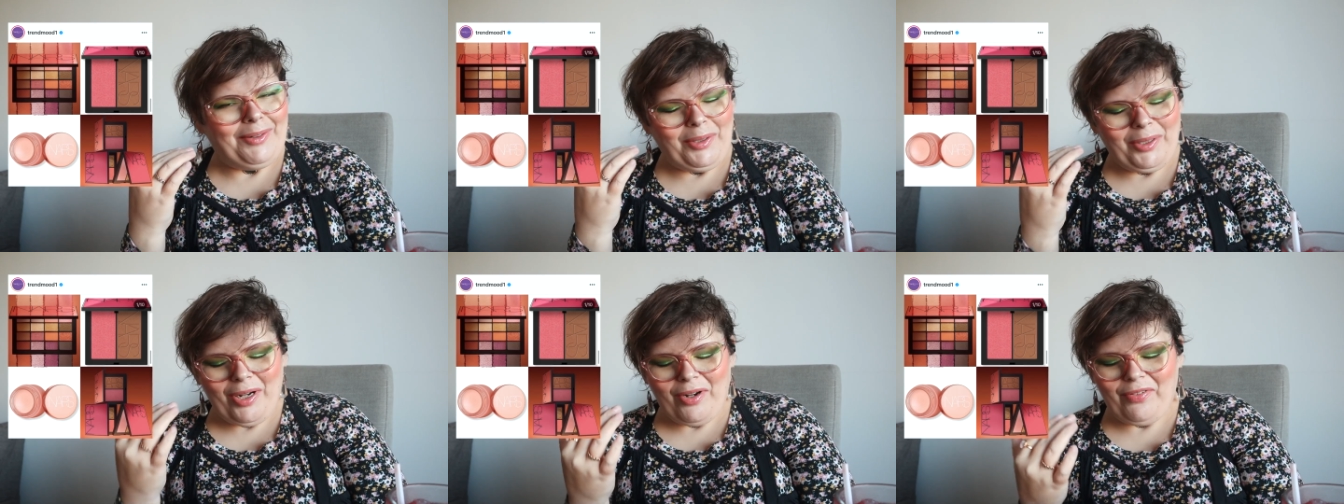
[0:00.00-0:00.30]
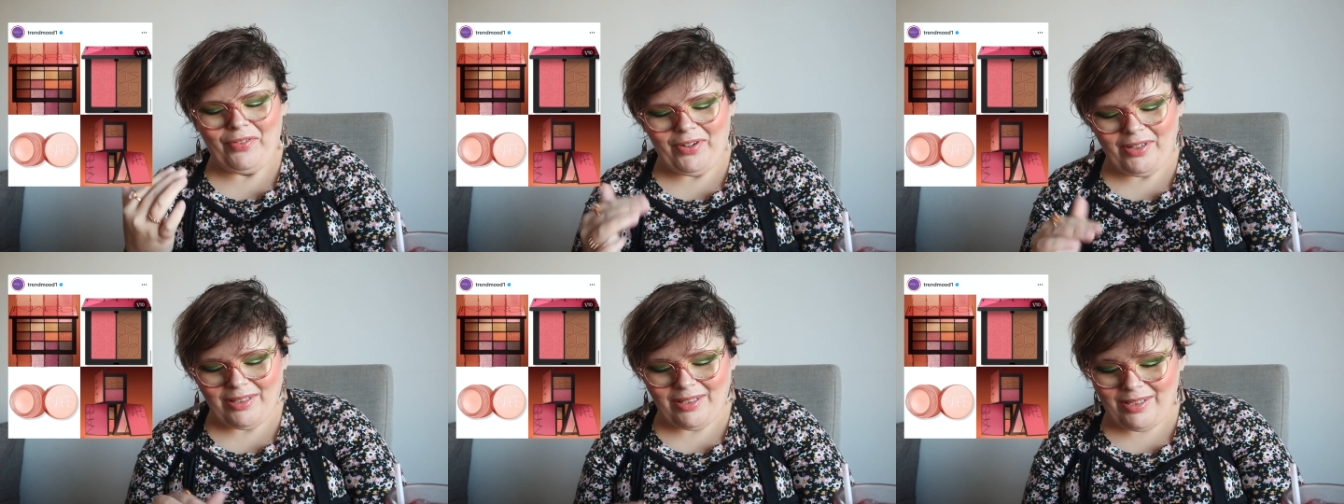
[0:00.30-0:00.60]
when I
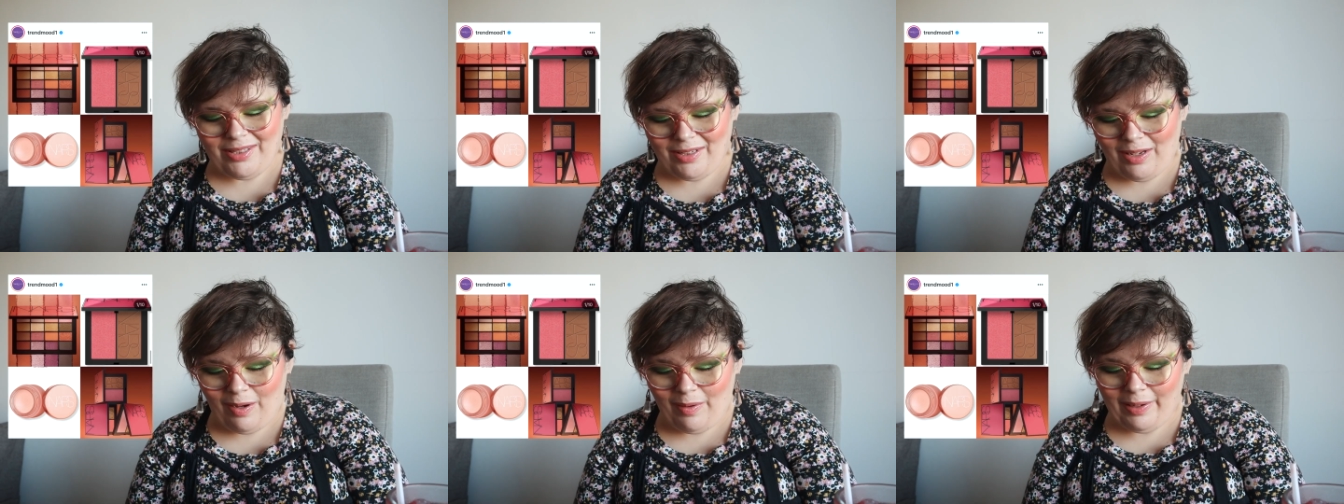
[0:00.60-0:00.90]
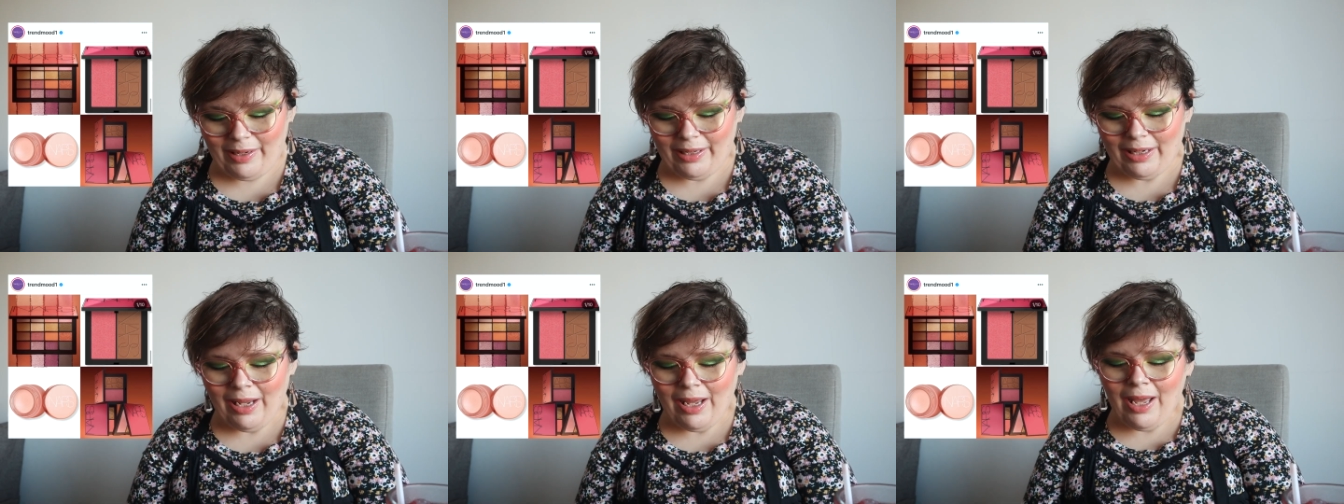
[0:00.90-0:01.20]
first saw
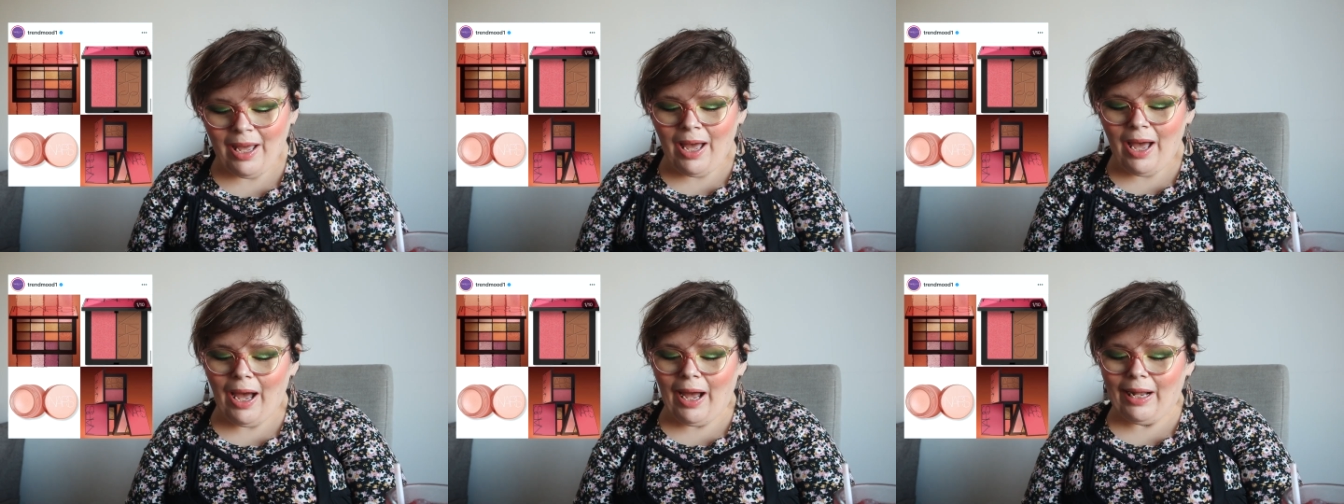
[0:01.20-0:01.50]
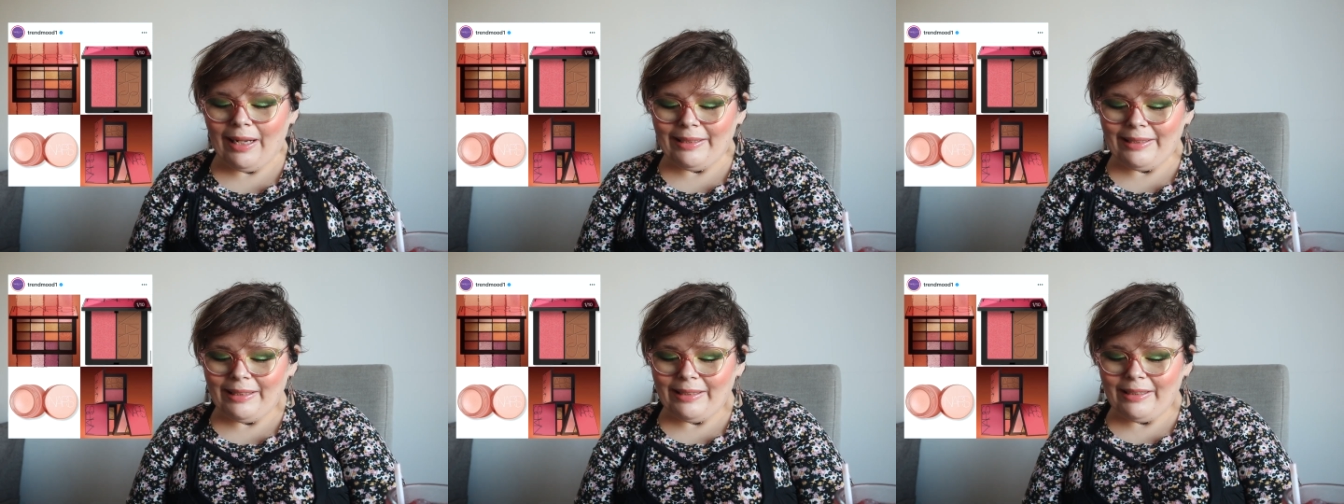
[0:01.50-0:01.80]
it.
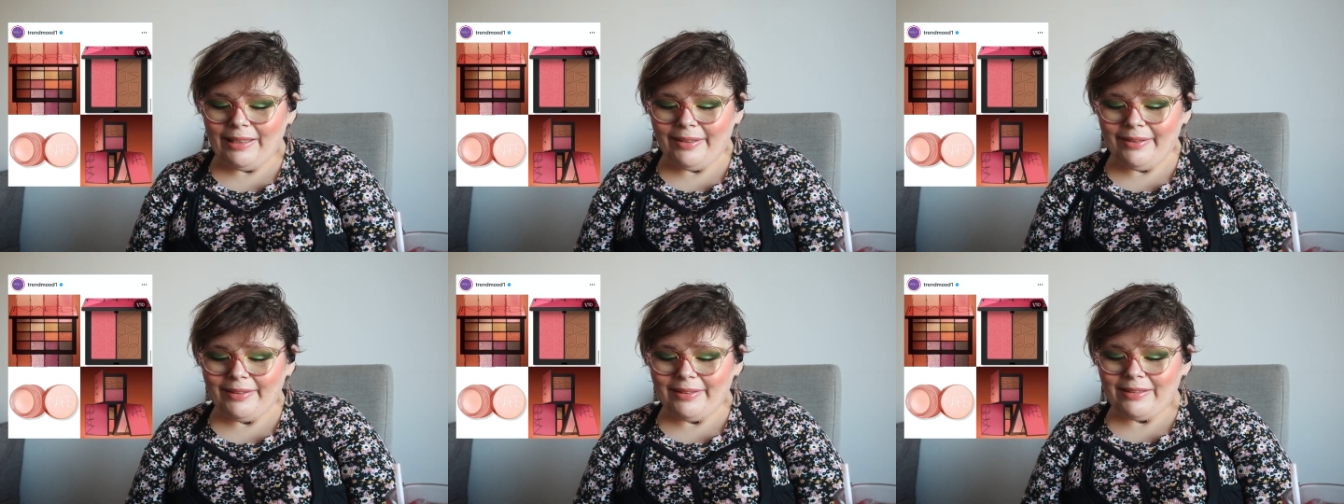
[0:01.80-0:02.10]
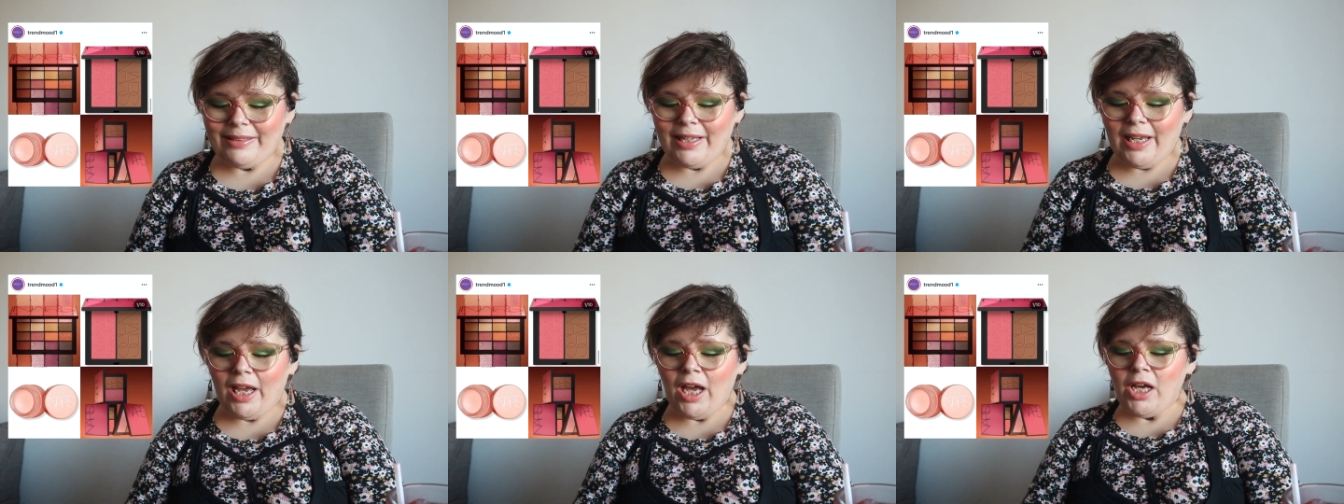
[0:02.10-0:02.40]
And then
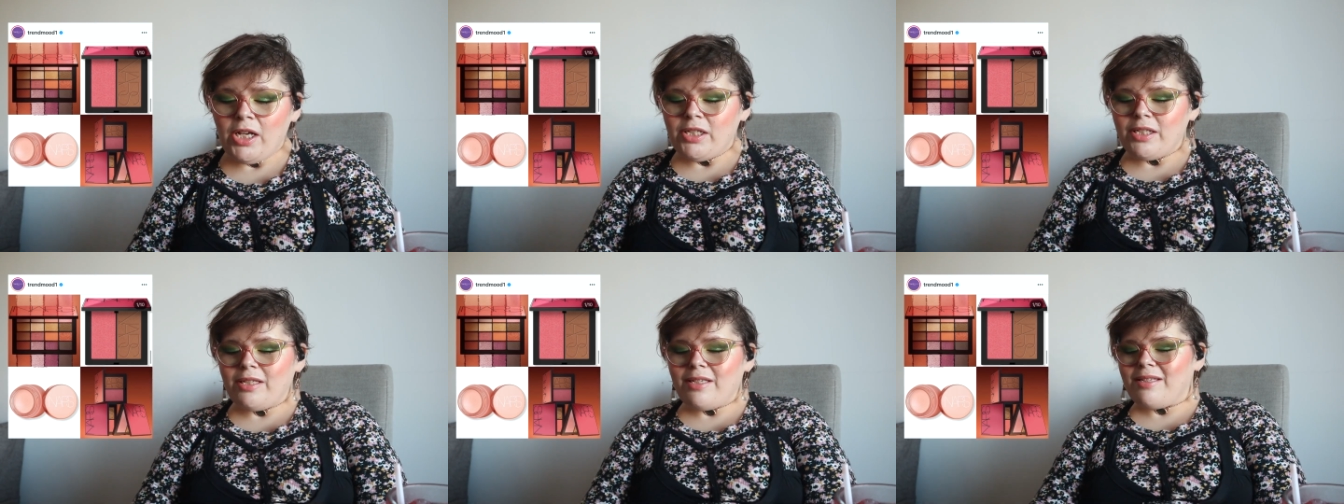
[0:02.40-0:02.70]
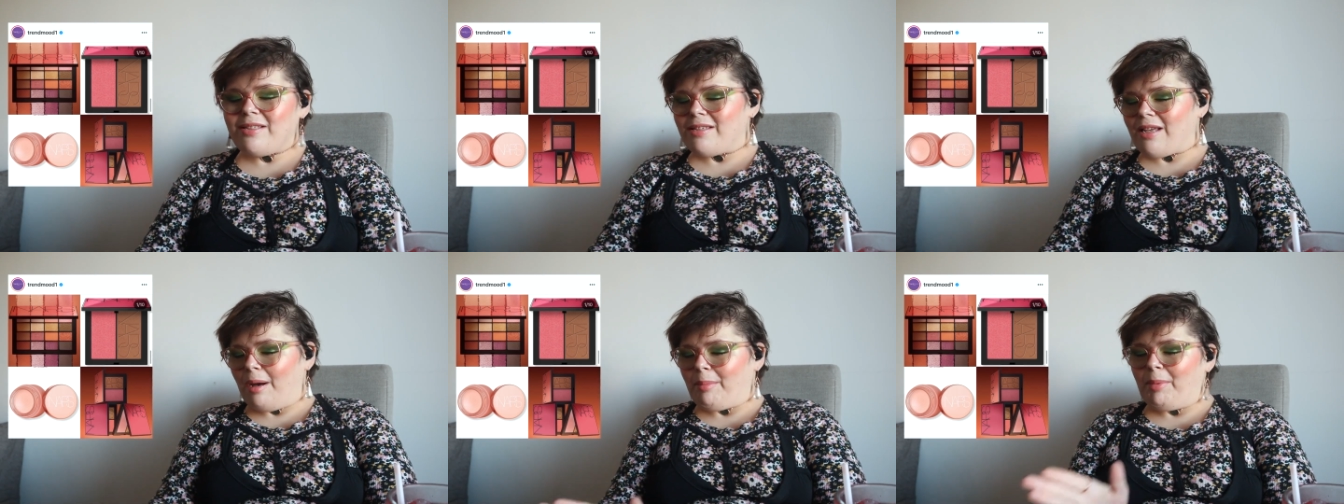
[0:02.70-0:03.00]
there's the
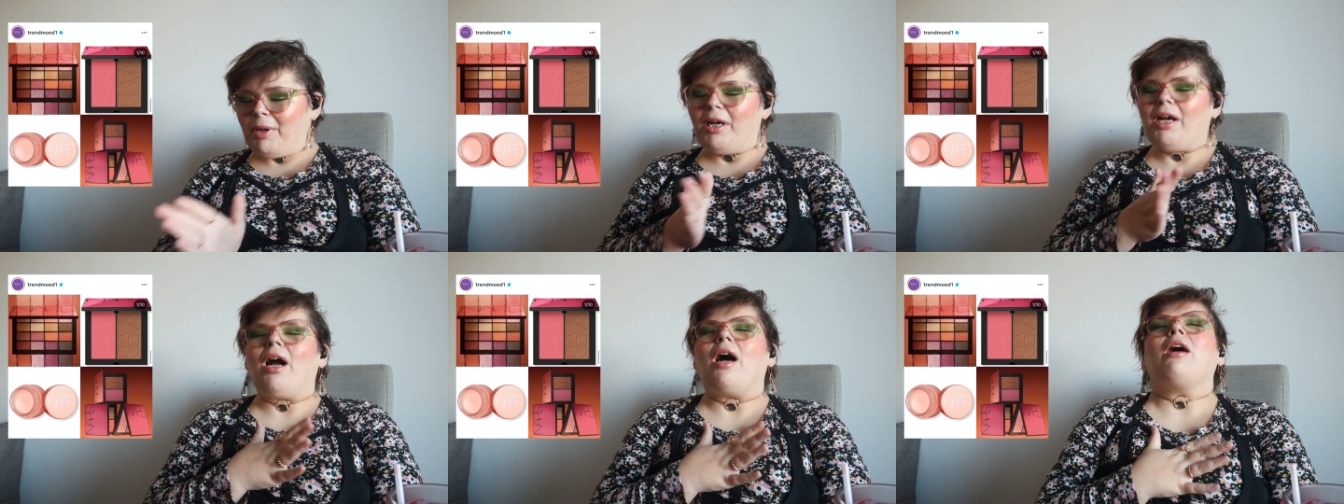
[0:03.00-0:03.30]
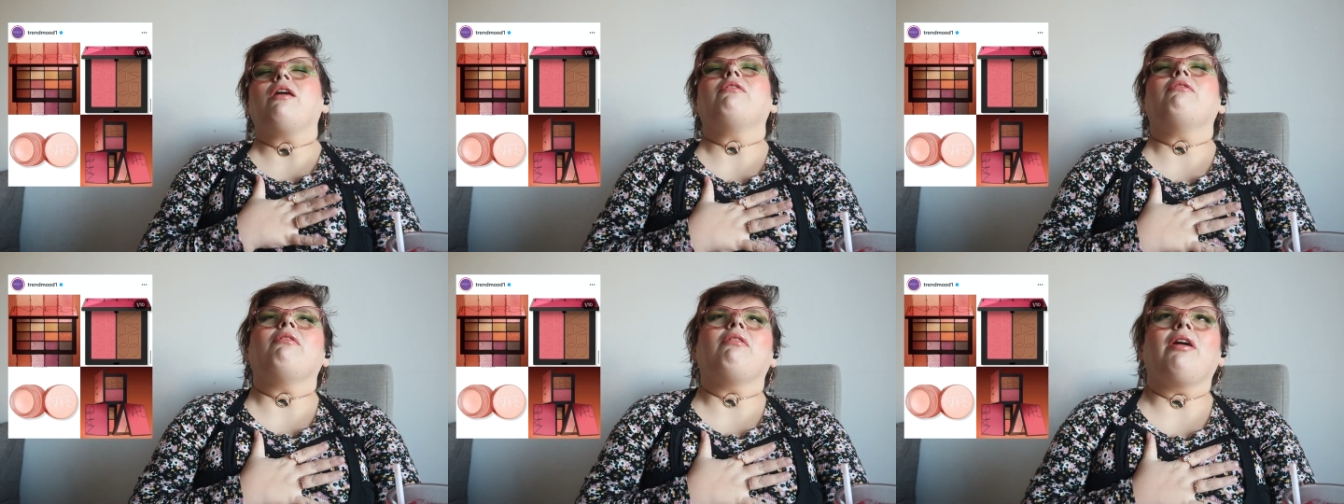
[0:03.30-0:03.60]
Summer
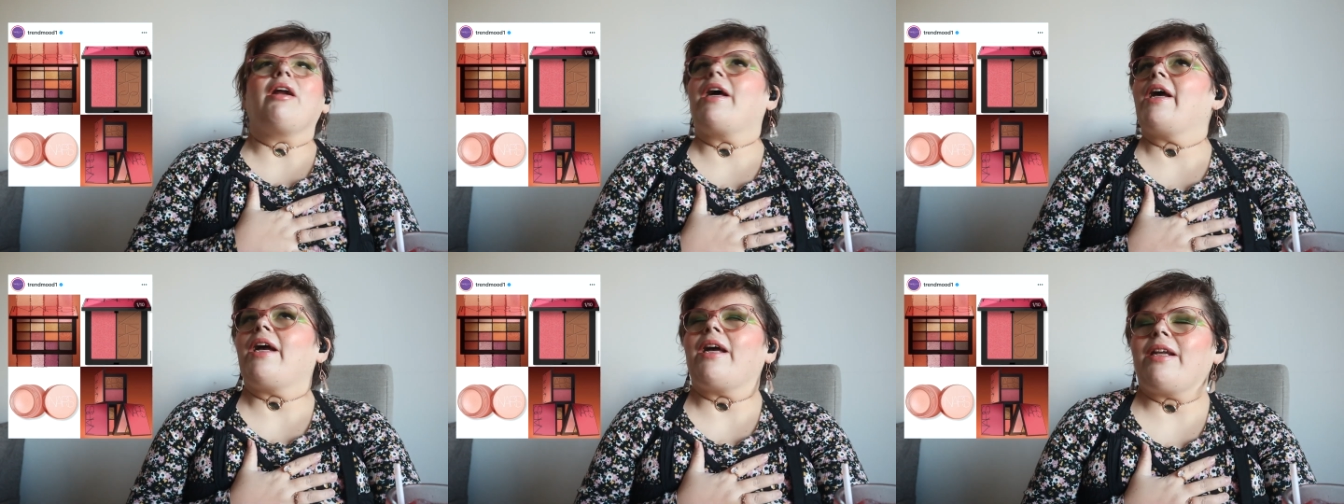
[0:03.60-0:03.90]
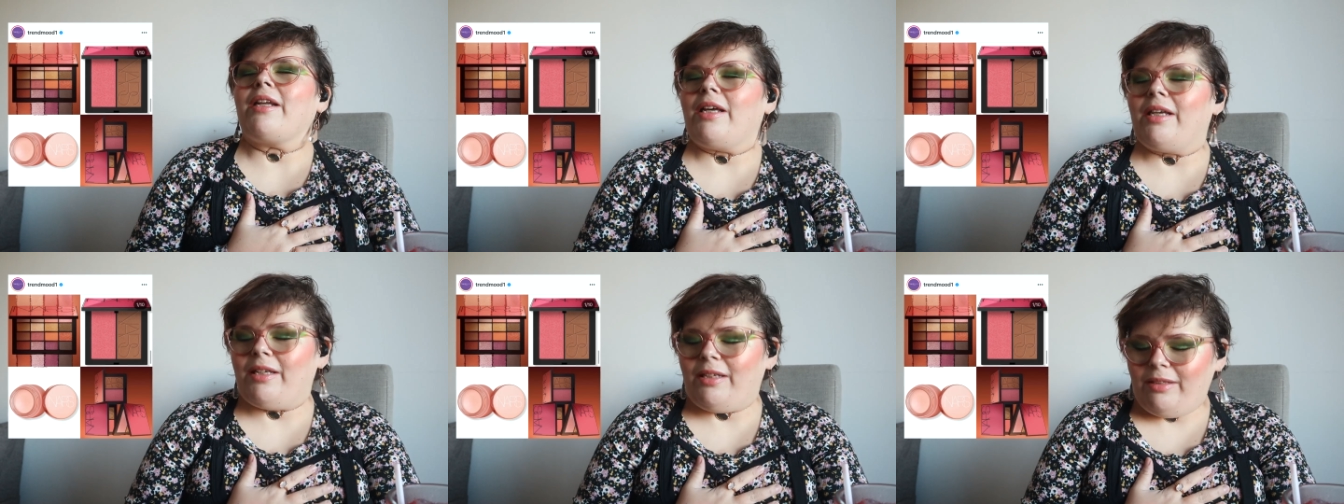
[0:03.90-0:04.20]

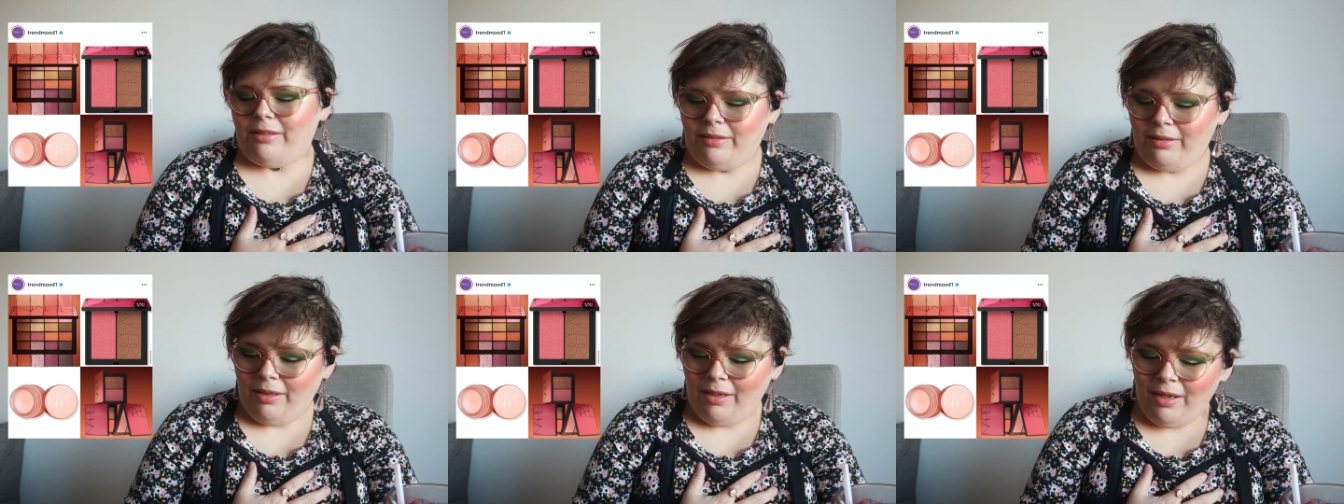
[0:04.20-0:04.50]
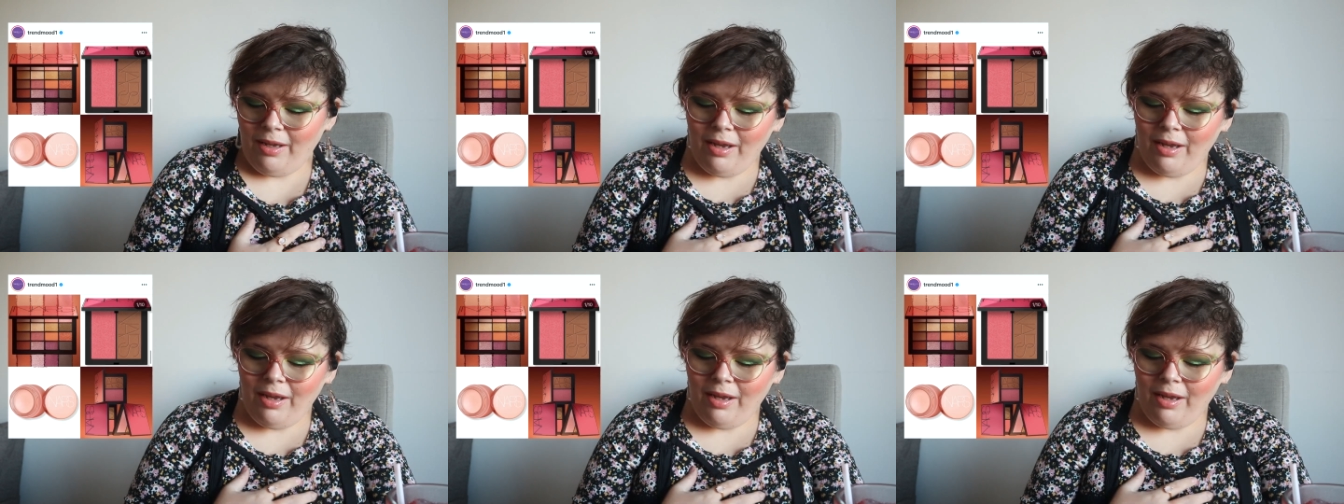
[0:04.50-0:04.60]
Unrated